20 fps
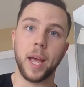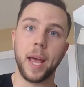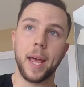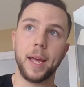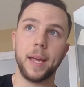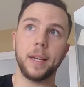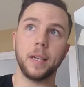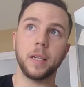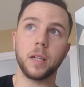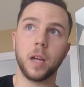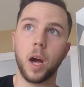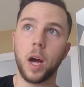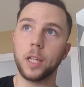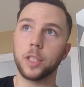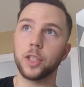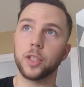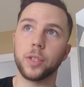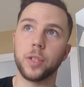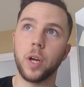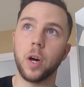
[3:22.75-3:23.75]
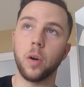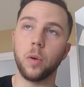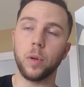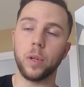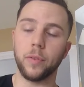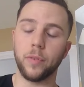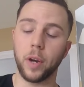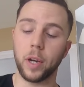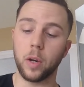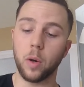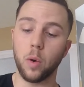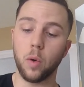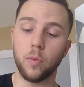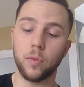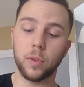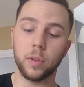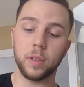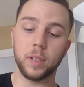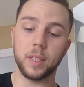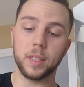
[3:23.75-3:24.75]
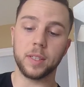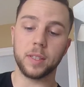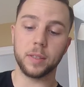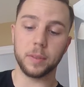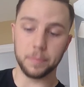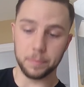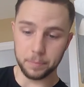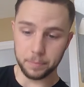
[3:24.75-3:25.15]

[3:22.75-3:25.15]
and I just know if I go over this